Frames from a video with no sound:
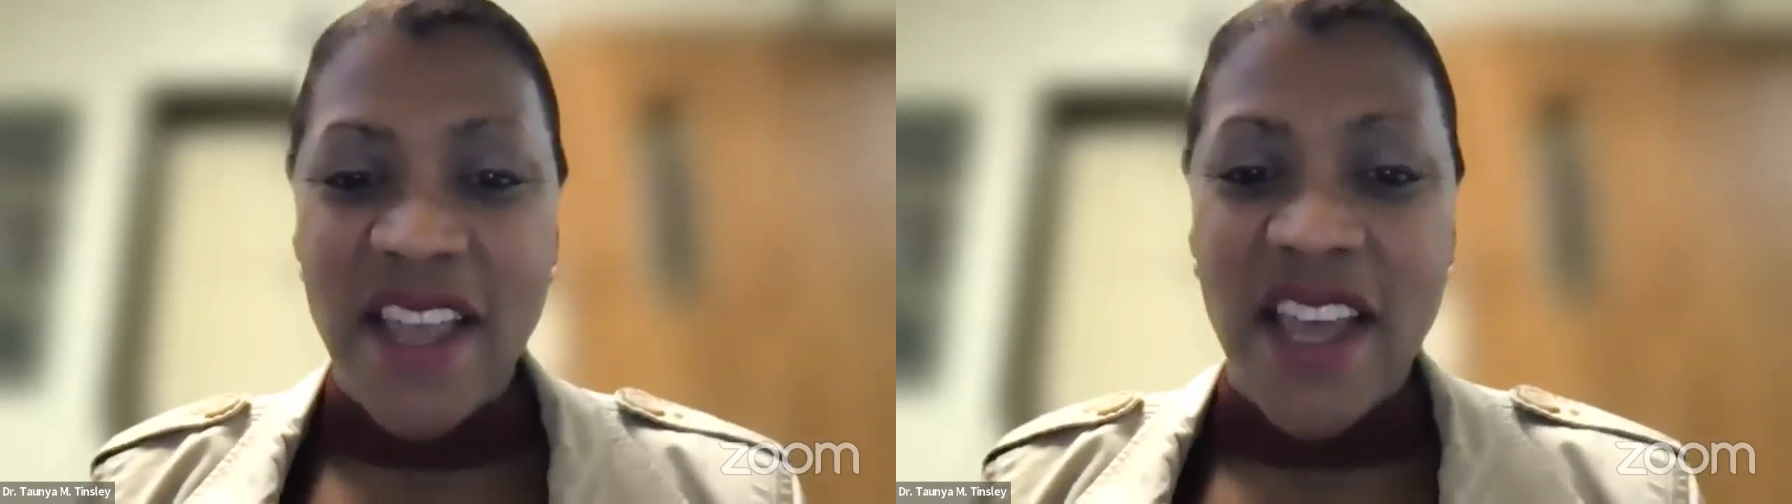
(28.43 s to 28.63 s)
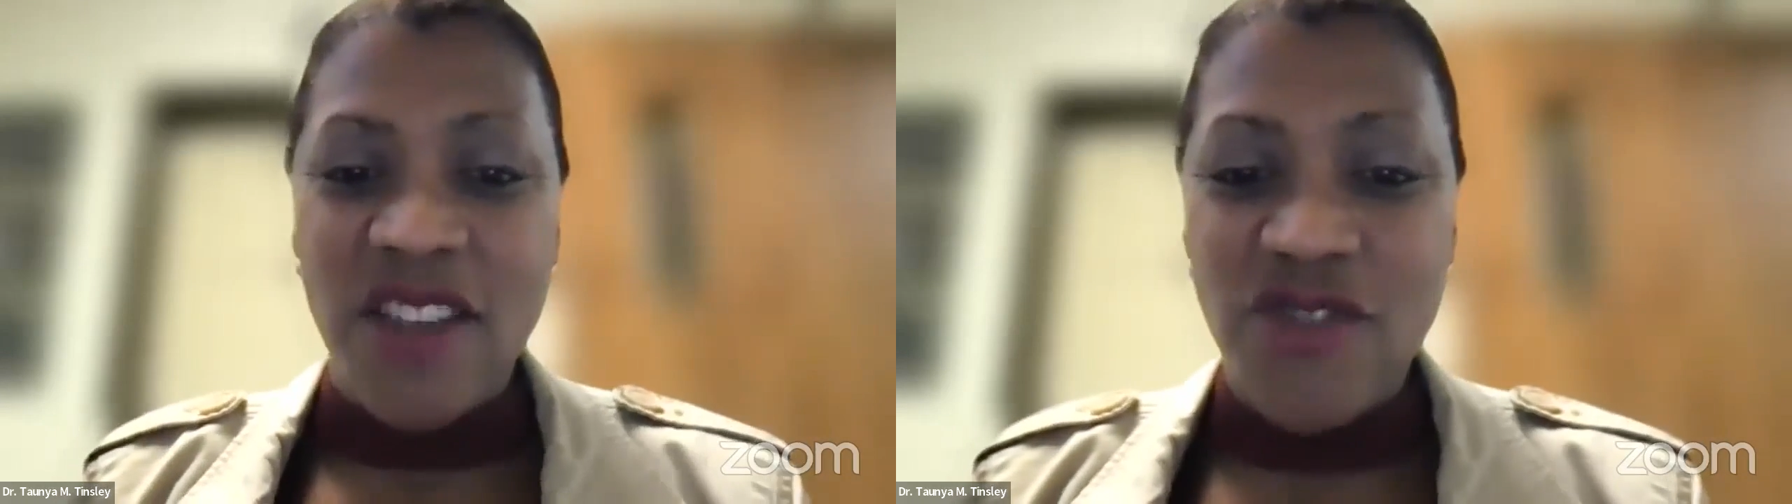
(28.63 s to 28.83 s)

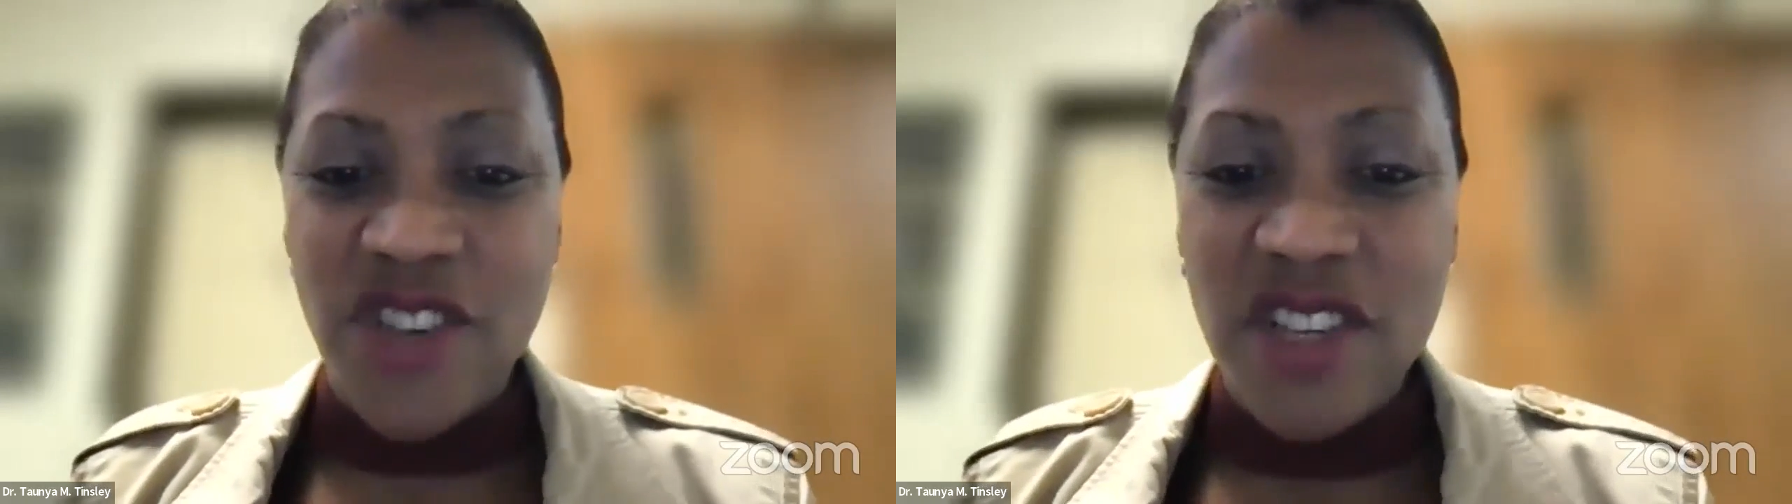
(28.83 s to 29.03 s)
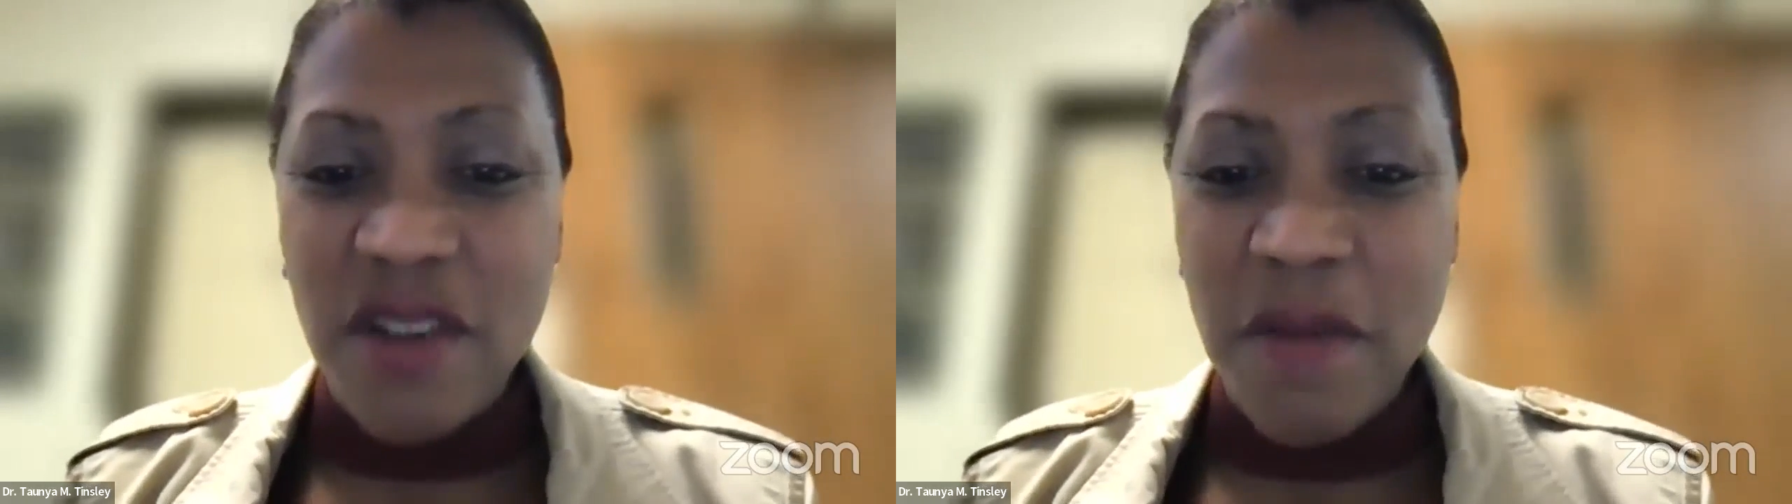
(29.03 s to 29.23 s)
in
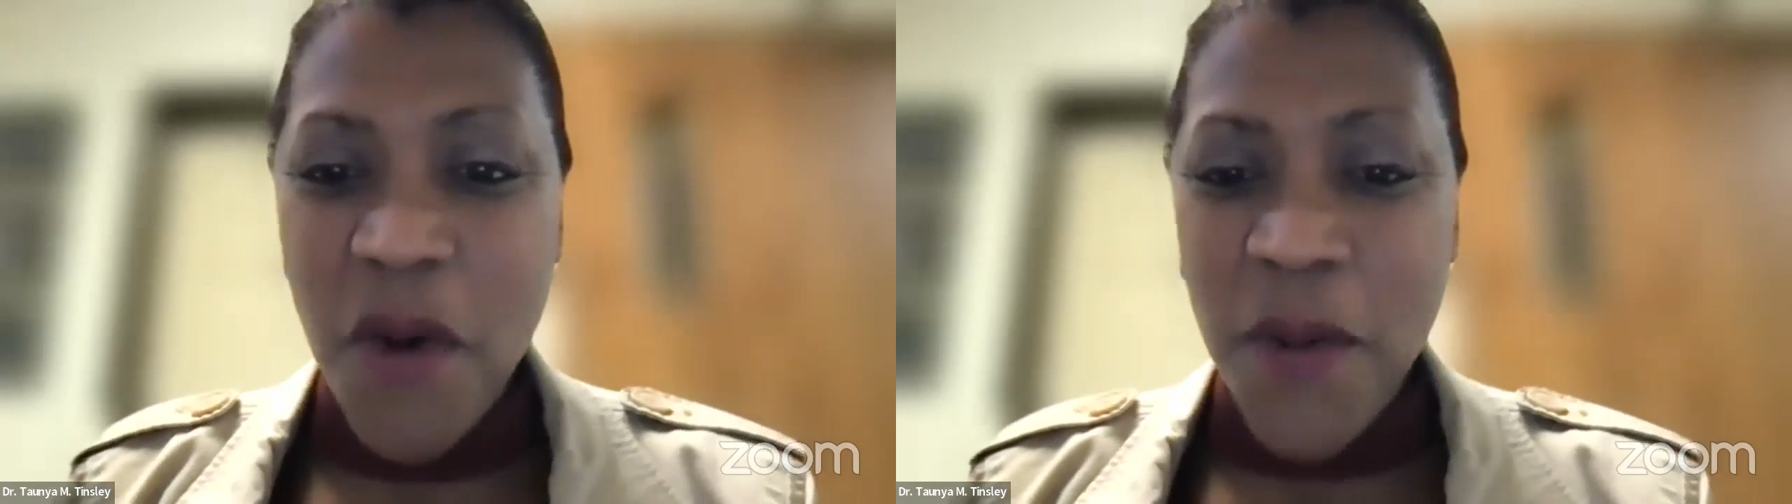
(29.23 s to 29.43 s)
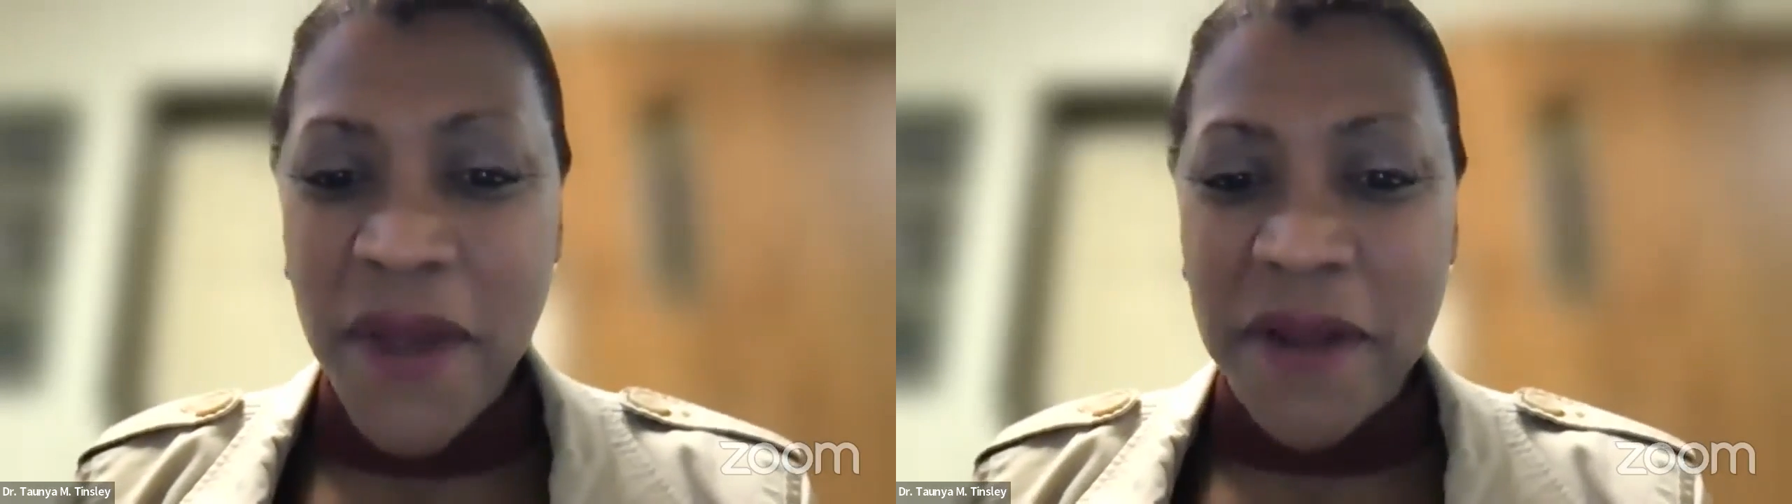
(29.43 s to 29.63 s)
just a
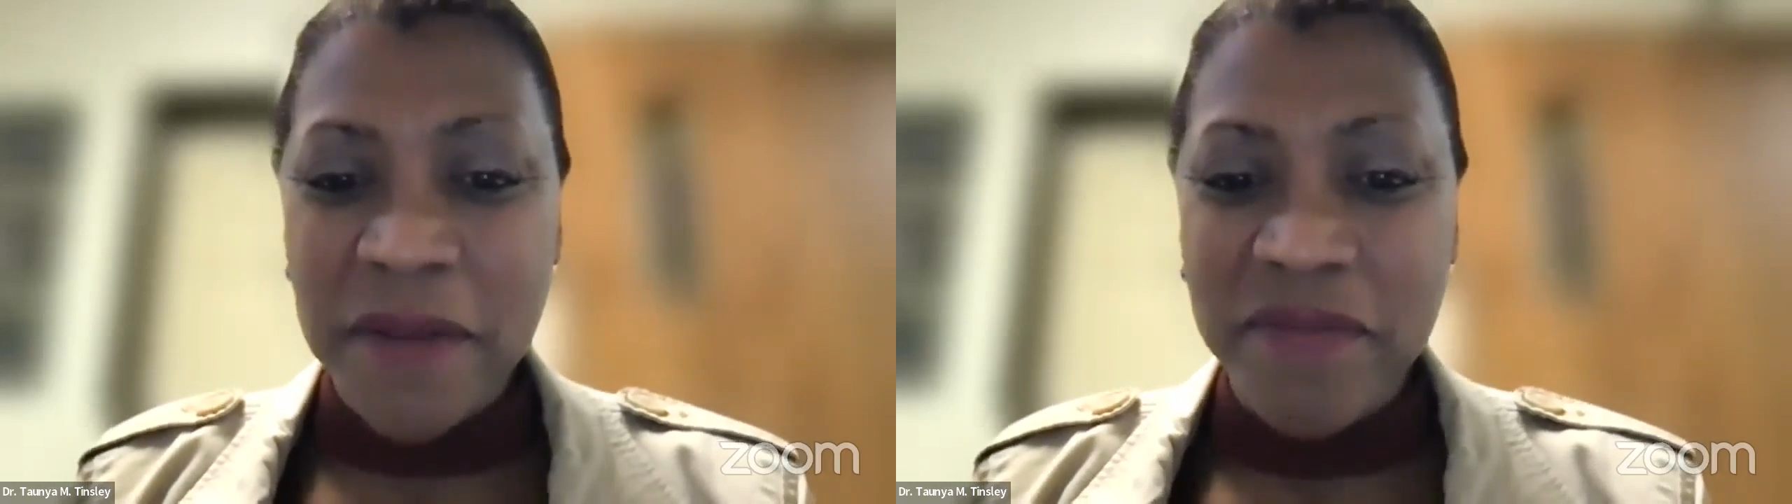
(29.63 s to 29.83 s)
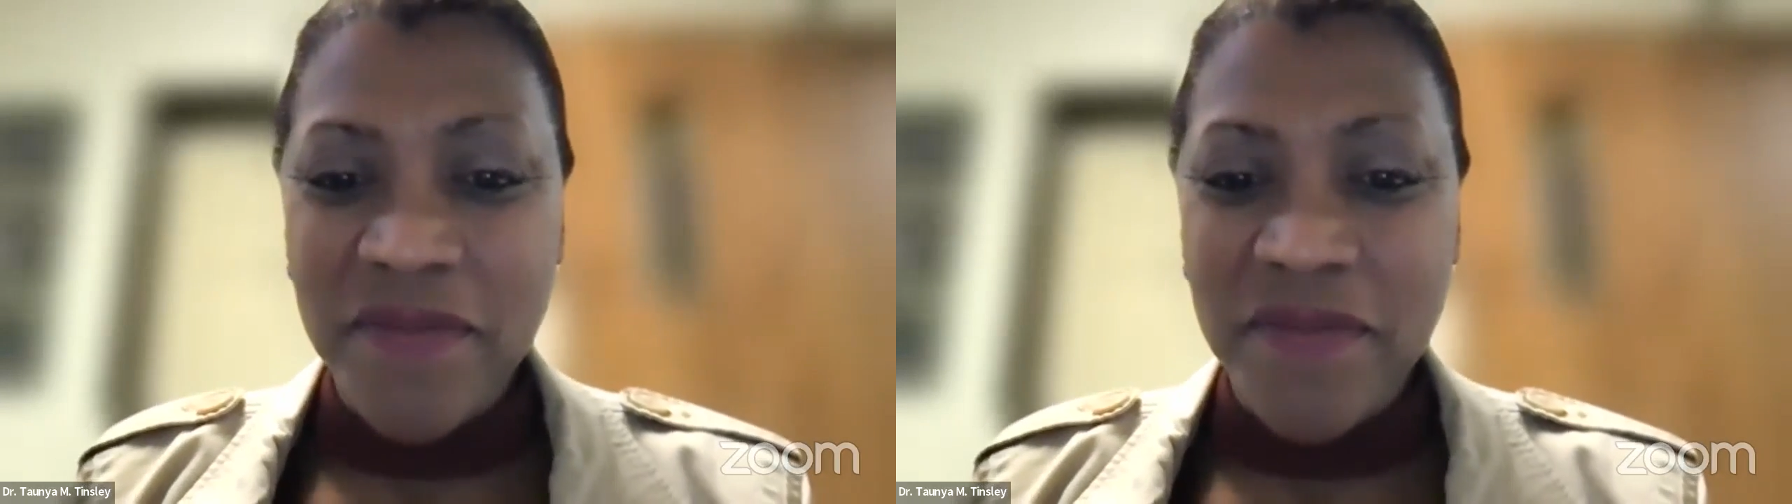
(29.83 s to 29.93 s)
moment.